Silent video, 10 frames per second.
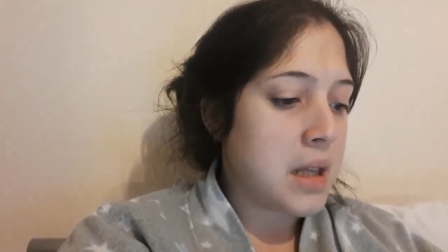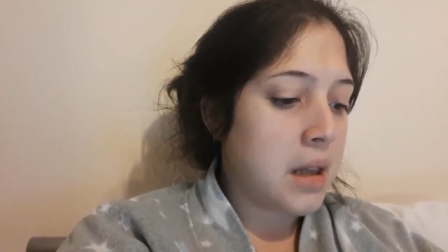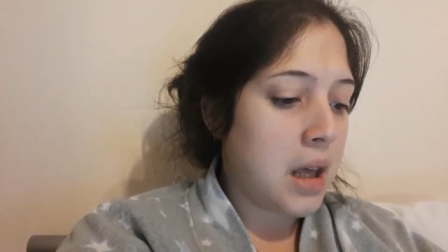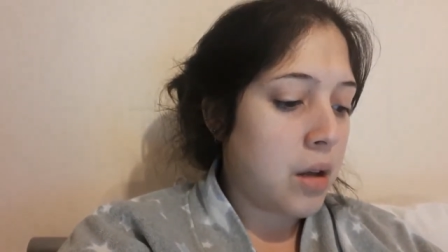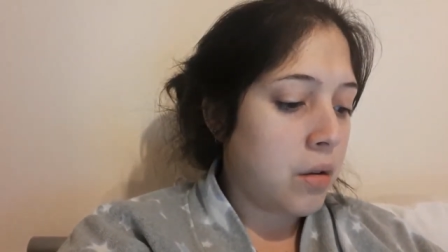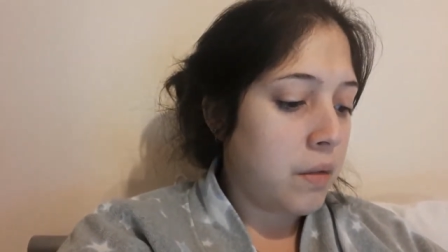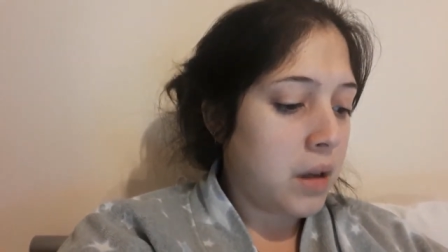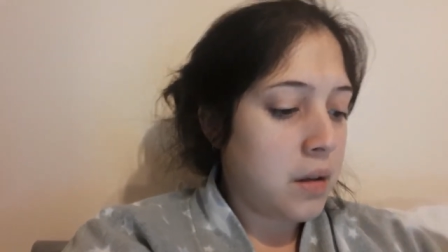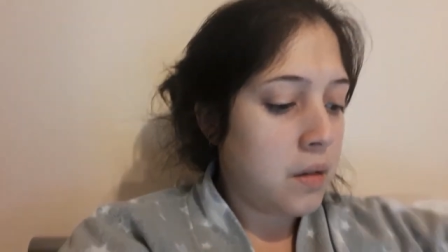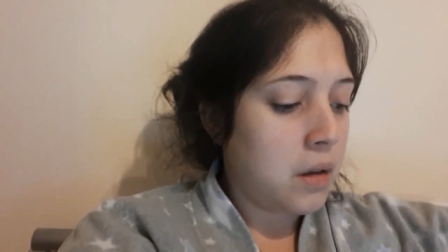in the end of
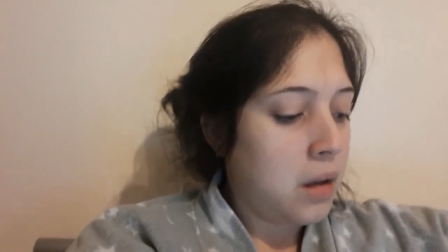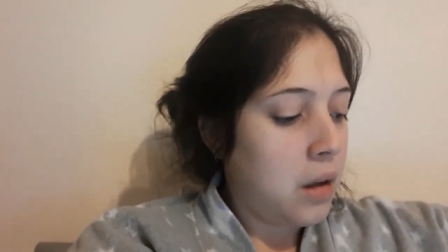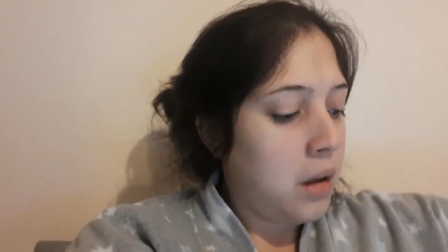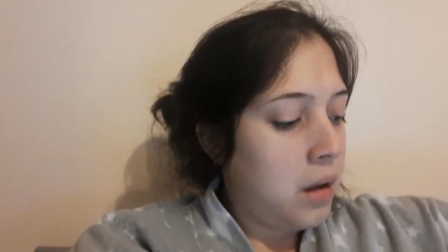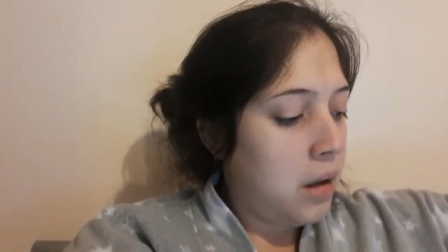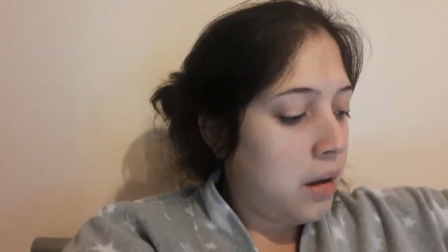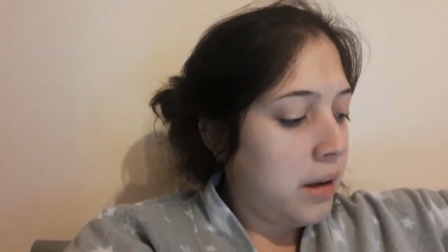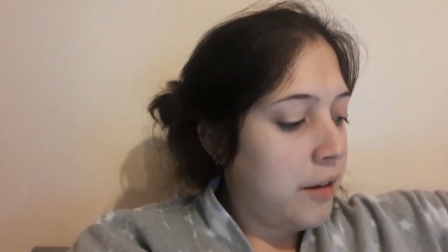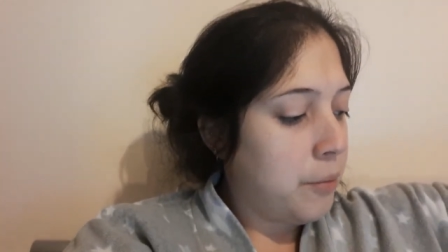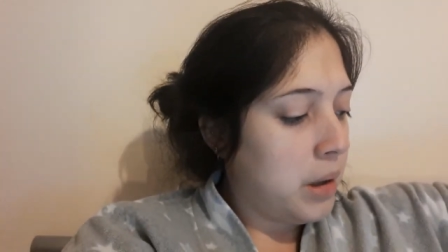this.
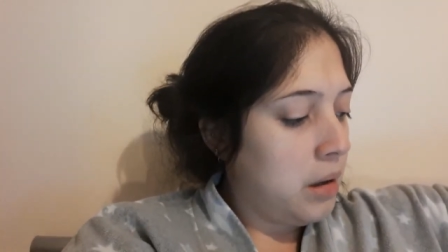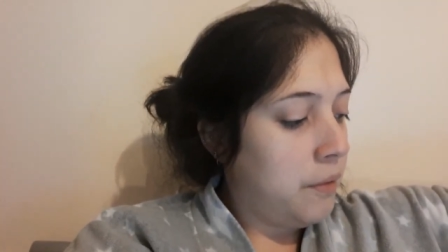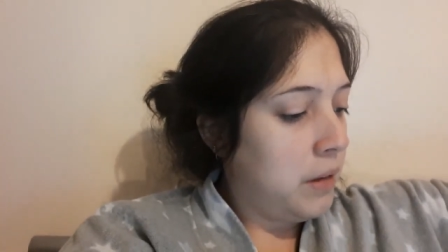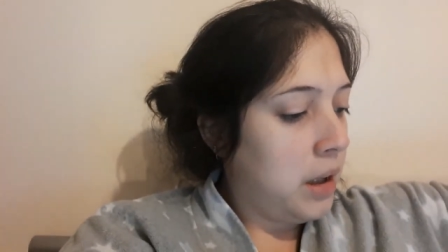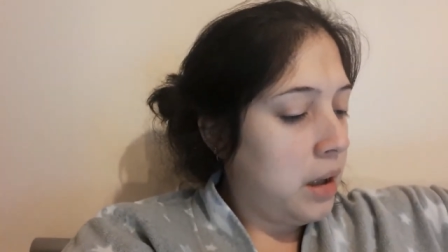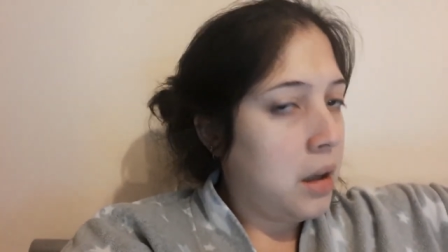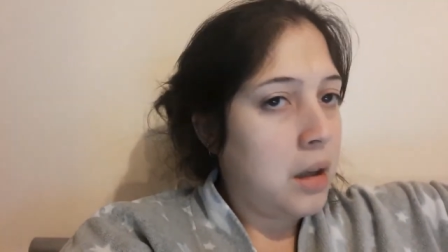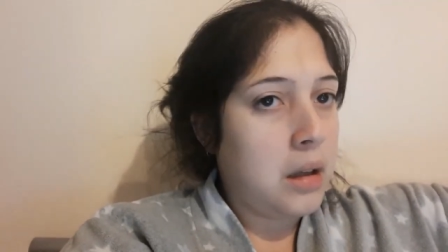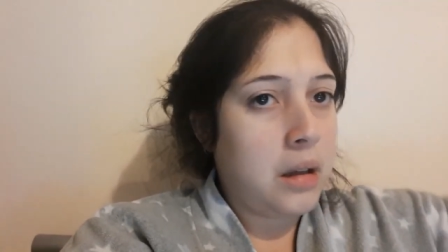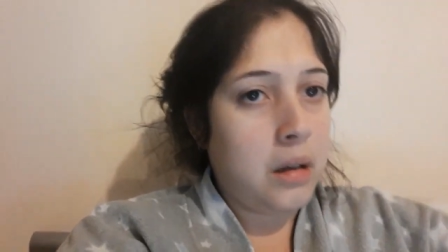I have my lovely
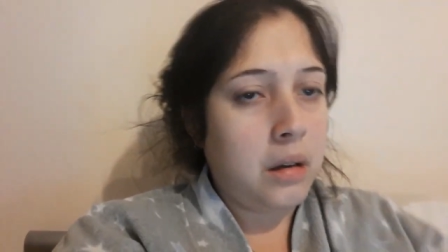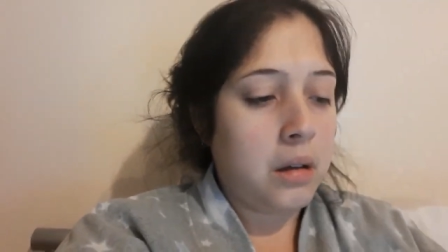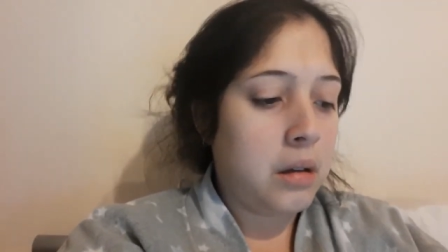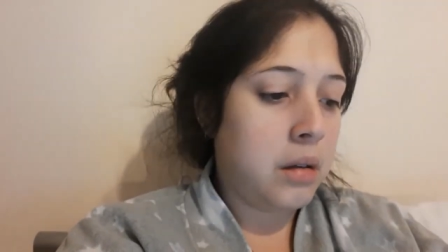little